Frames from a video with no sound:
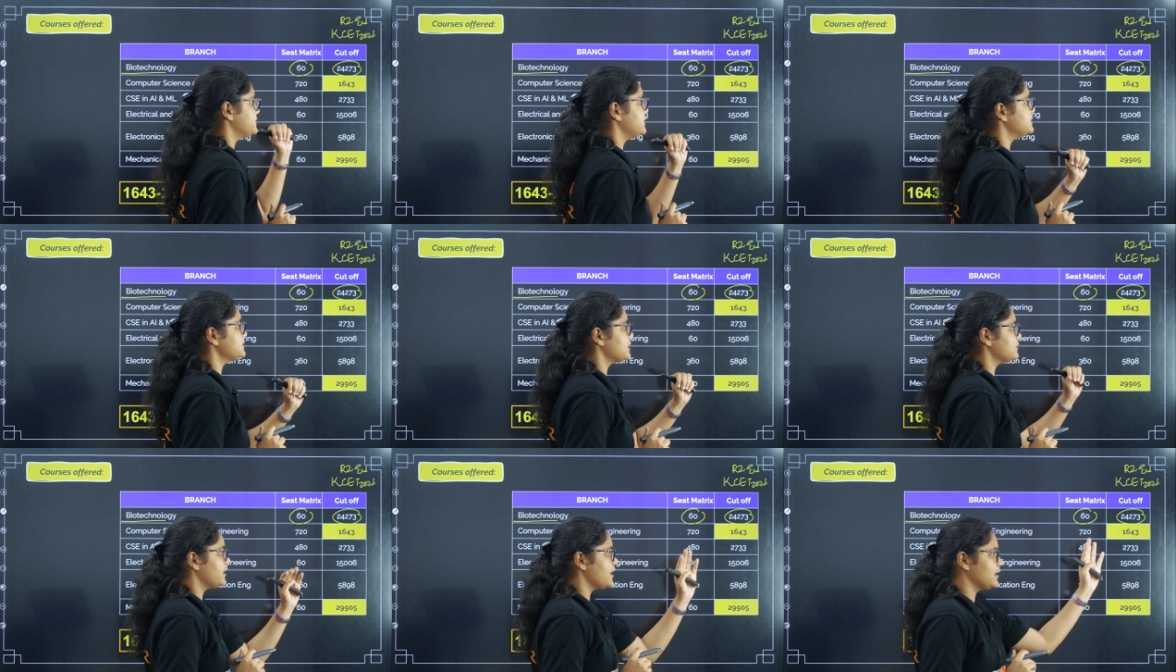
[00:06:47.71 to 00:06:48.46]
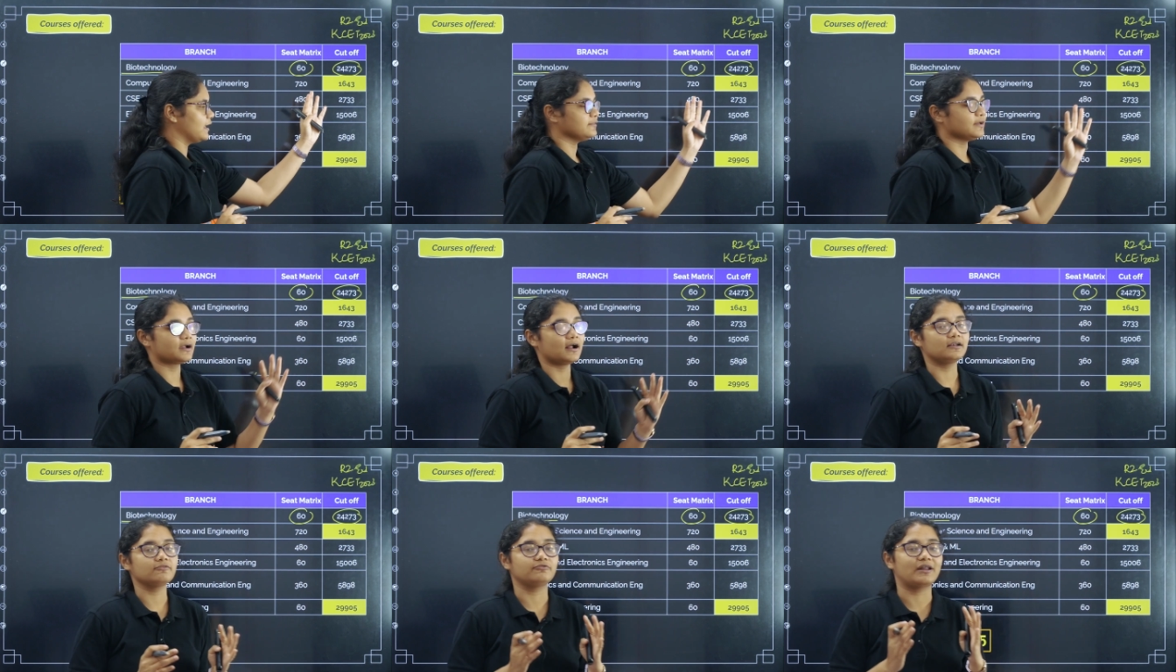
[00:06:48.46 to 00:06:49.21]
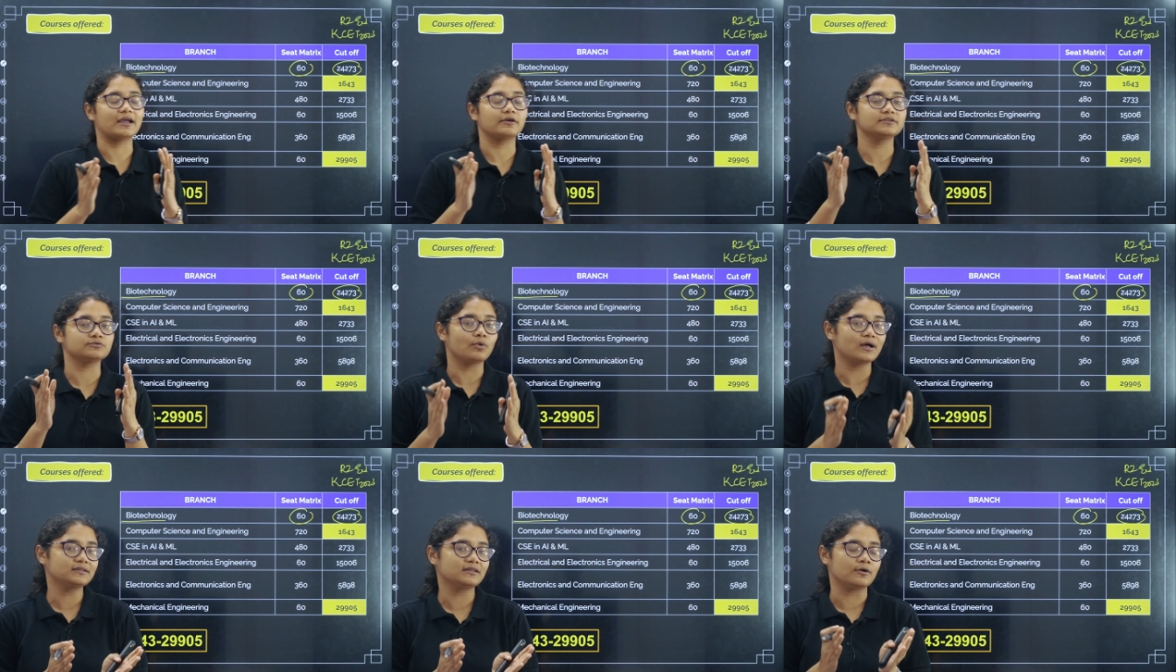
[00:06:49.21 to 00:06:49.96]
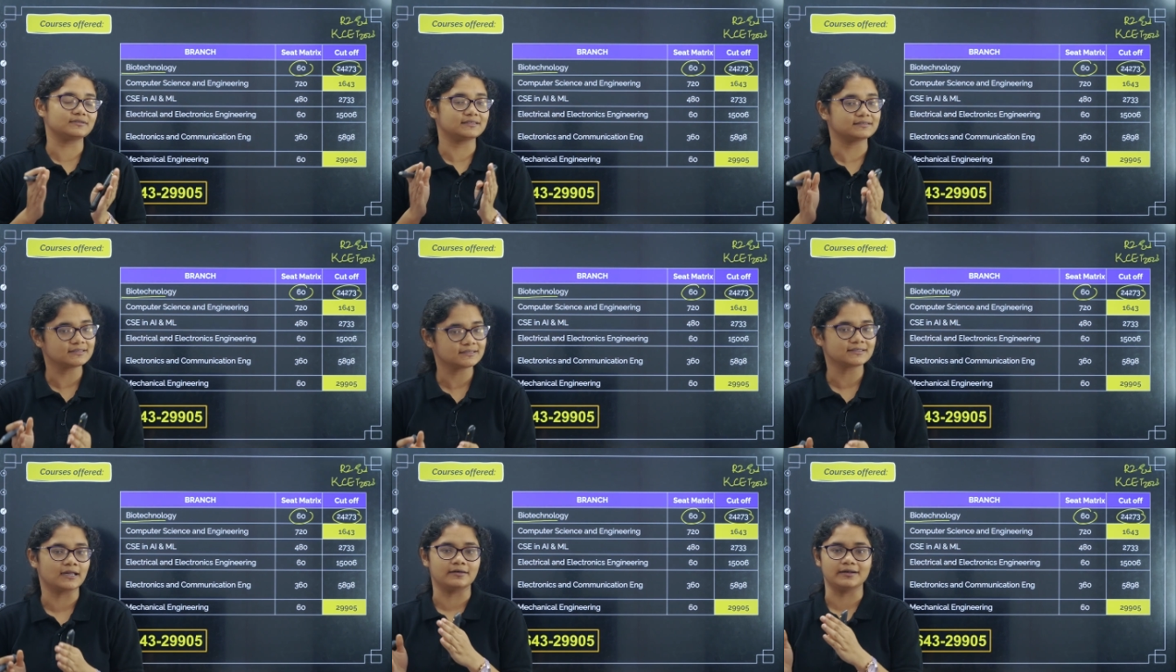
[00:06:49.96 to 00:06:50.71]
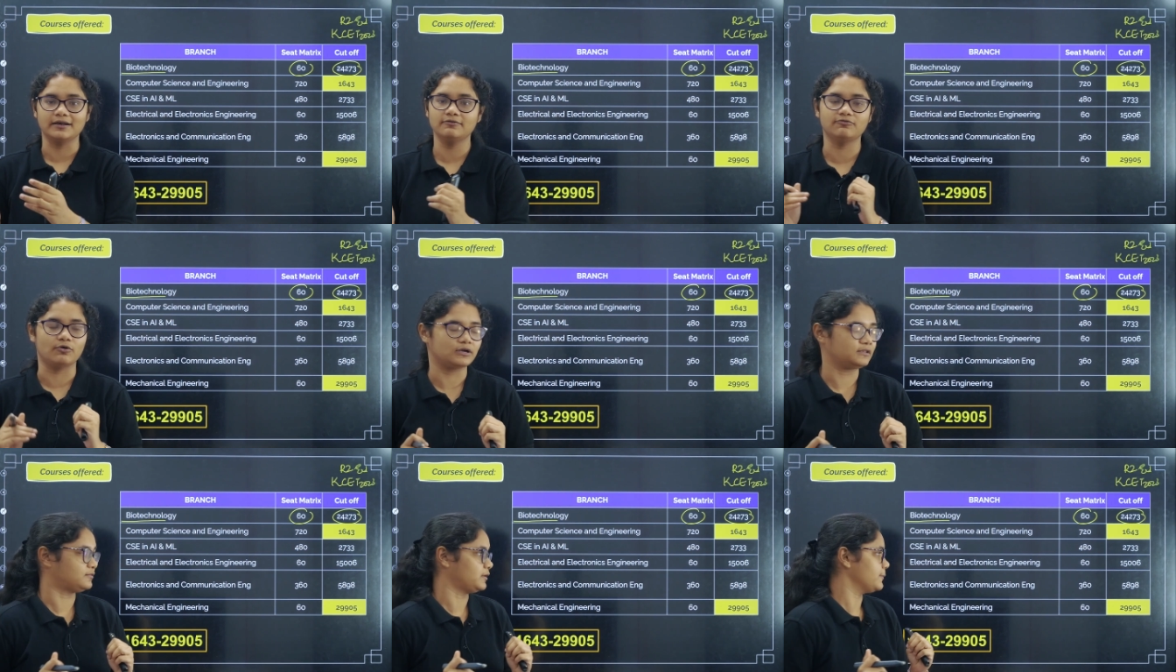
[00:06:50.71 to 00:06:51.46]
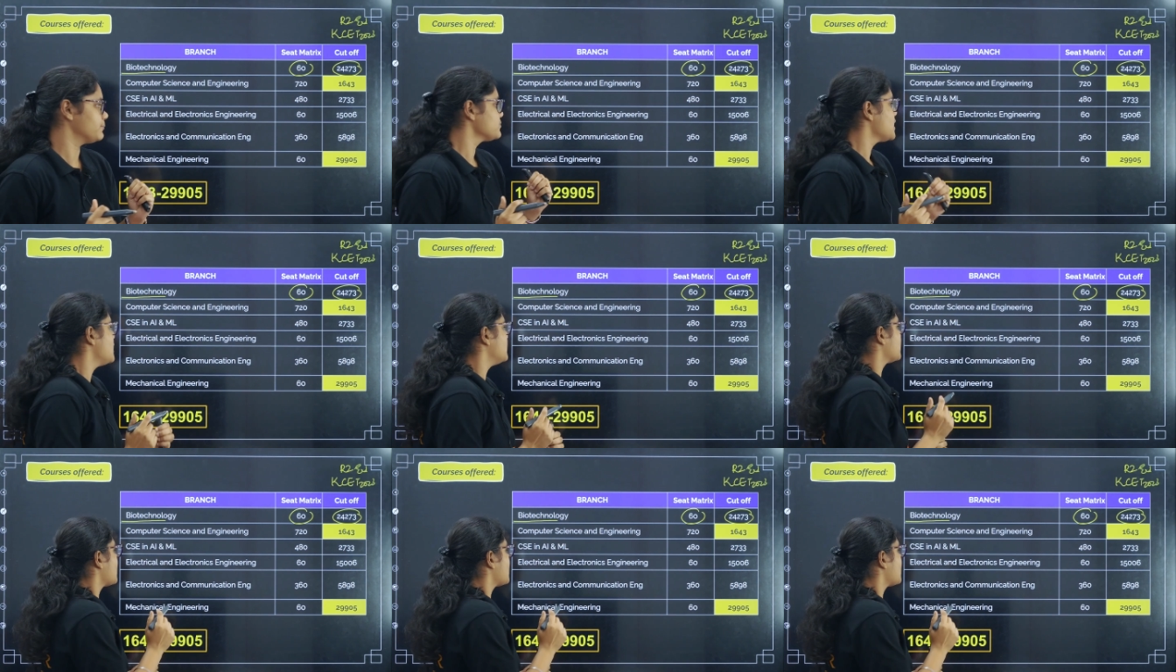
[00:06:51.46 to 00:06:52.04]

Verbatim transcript: seats are there and the cutoff rank is 1643 now